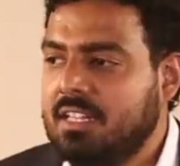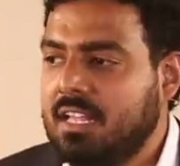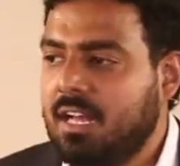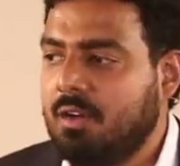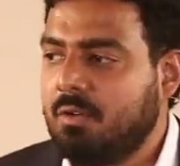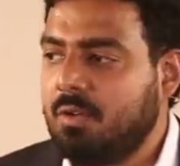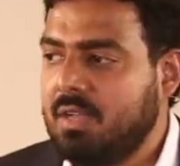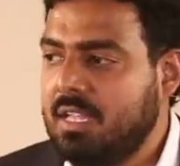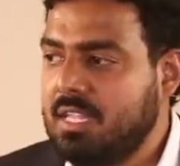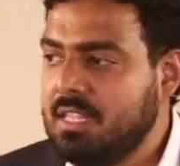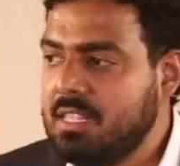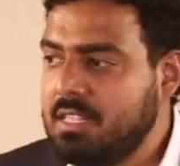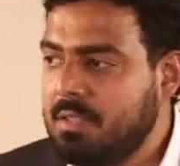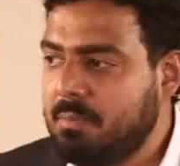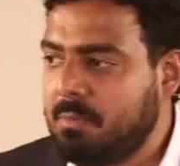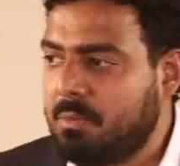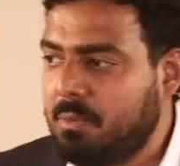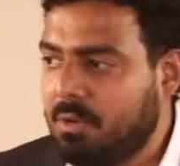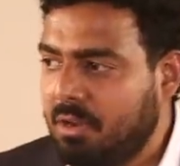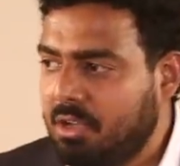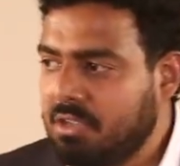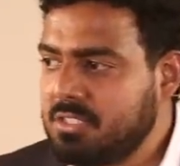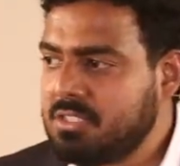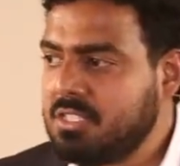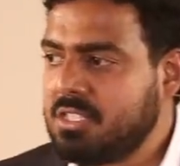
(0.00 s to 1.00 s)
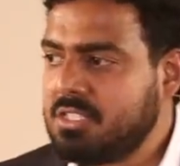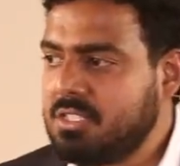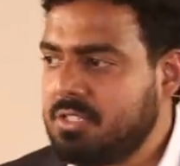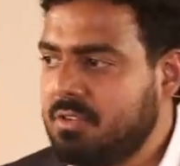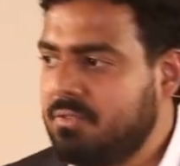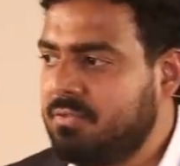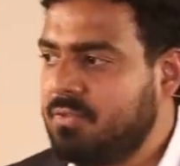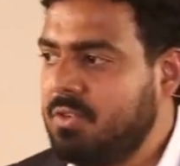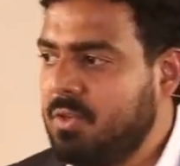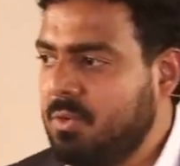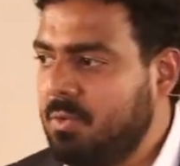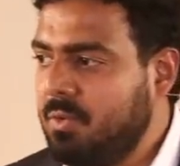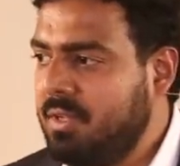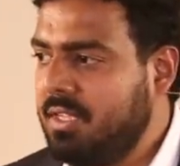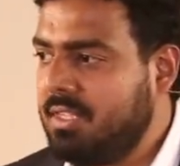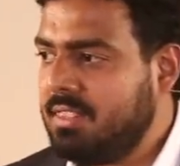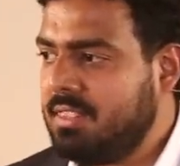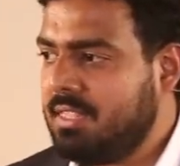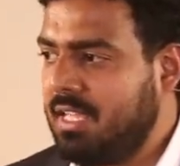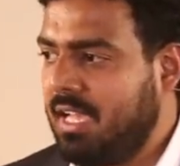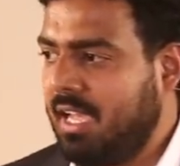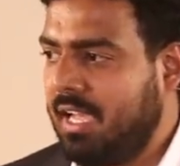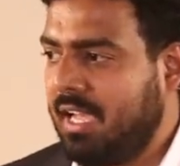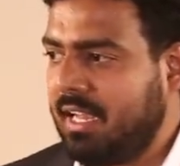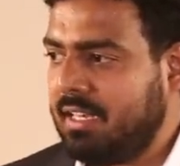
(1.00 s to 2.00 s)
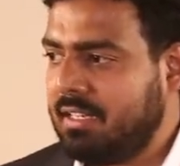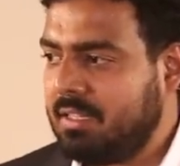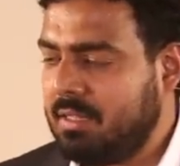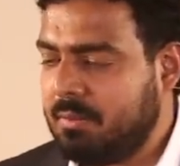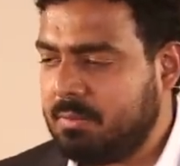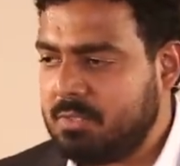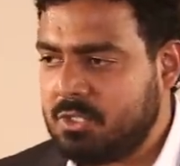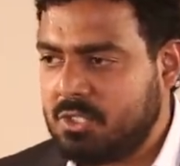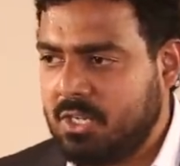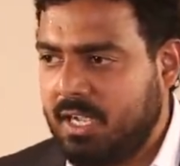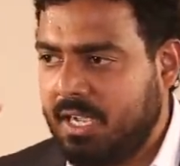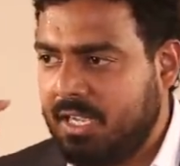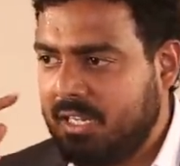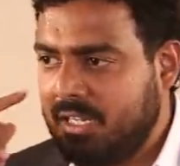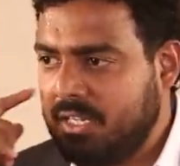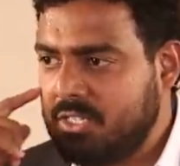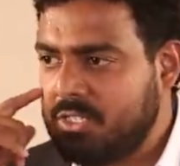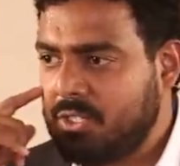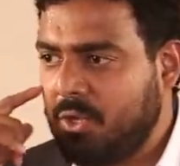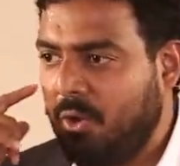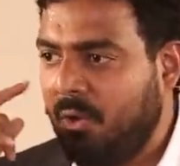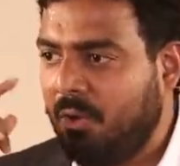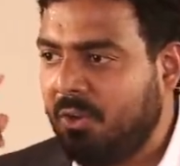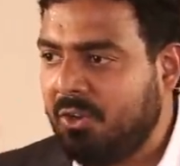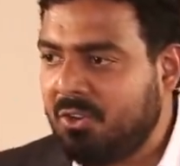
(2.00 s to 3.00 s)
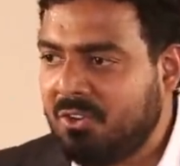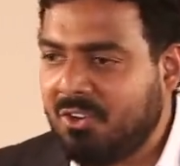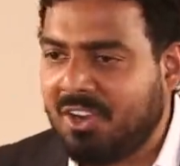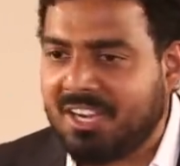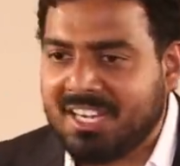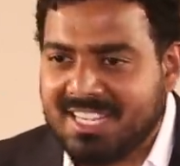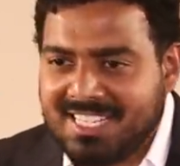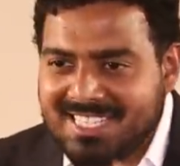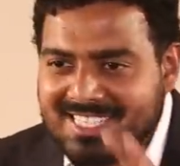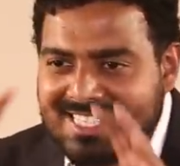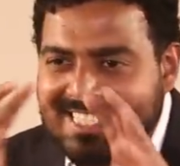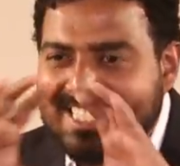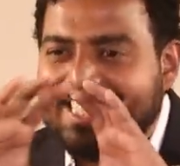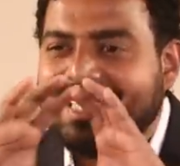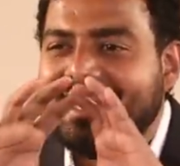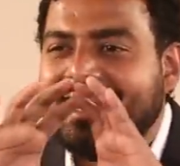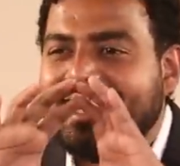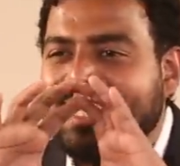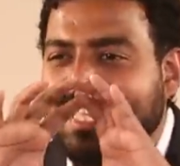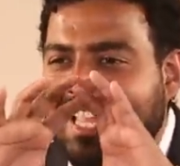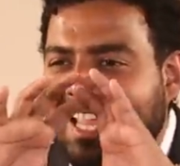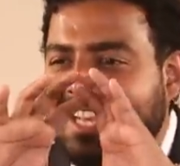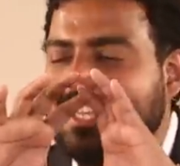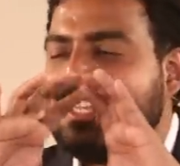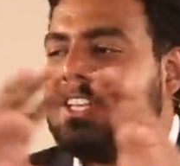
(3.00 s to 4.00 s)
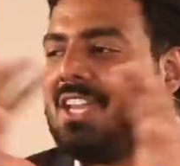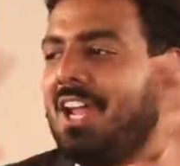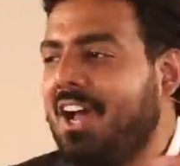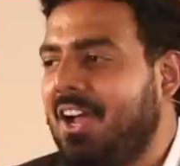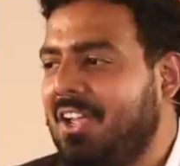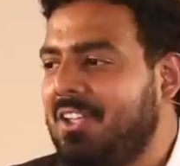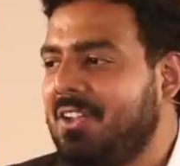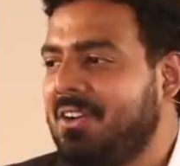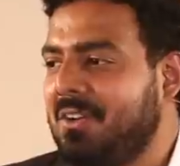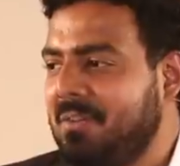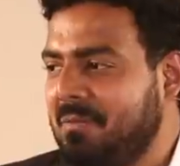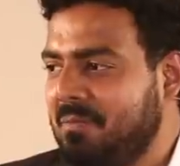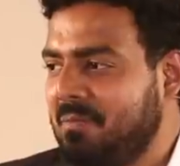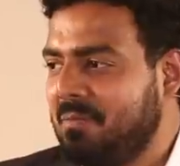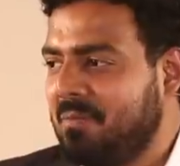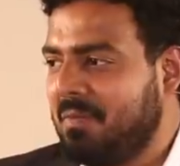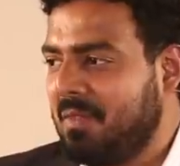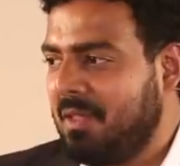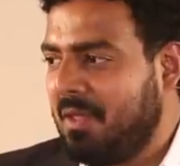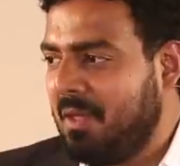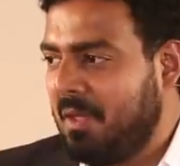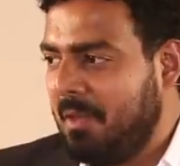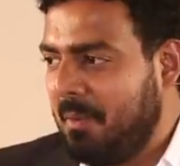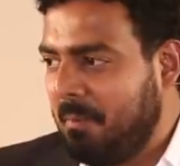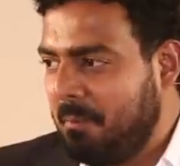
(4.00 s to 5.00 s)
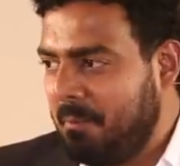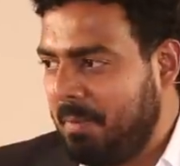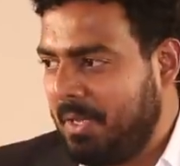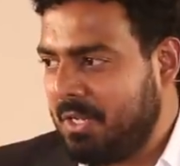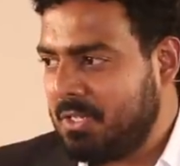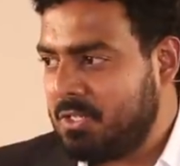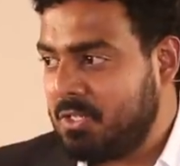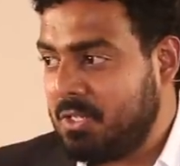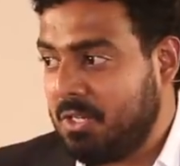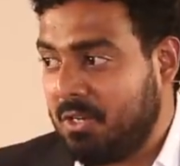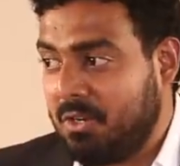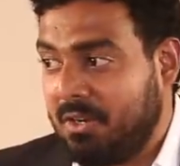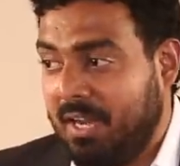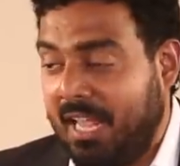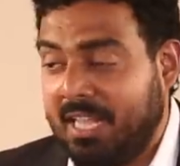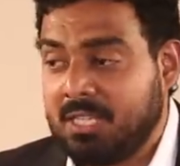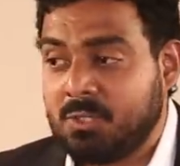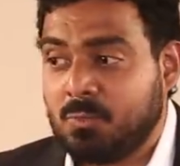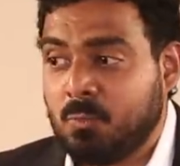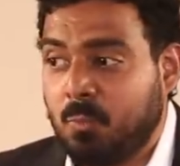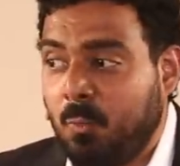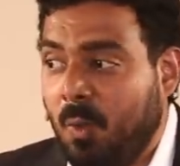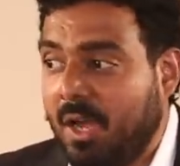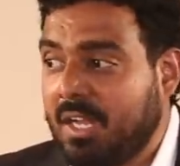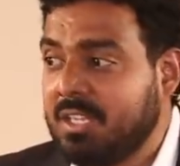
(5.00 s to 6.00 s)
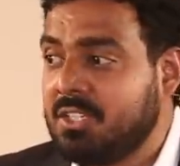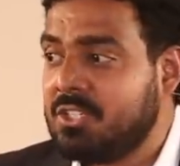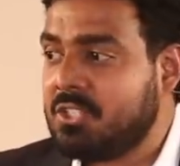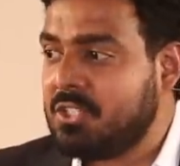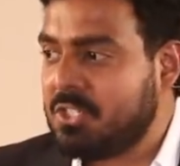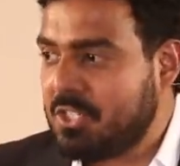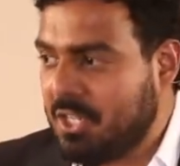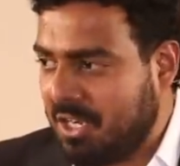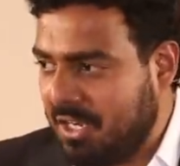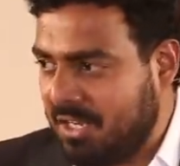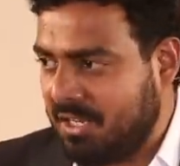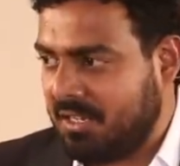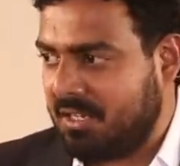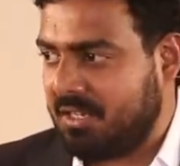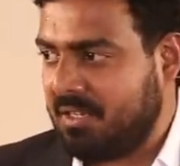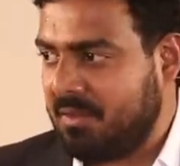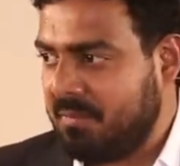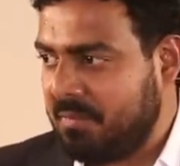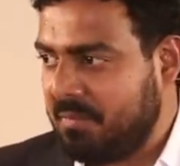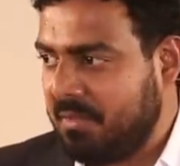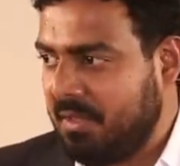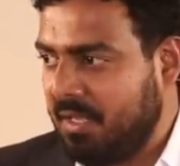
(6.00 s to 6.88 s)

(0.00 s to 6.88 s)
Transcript: now in the process of doing that, the child has already seen the entire picture as one chunk.